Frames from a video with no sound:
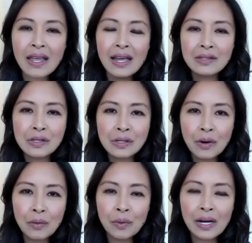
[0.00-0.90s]
And
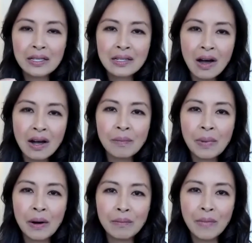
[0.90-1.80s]
so when I talk
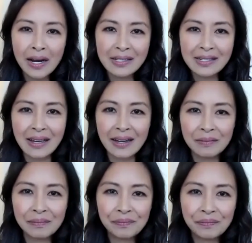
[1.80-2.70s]
about mindset,
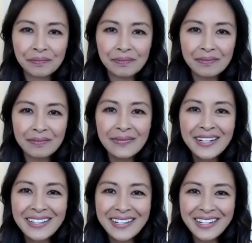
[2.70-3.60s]

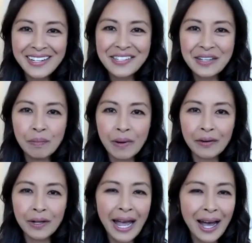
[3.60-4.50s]
it is
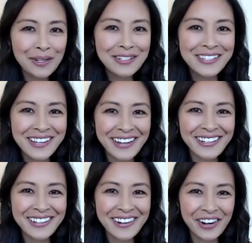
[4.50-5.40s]
about how
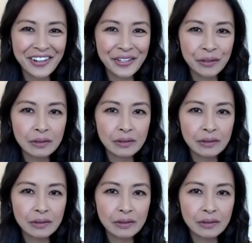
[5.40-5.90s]
excited are you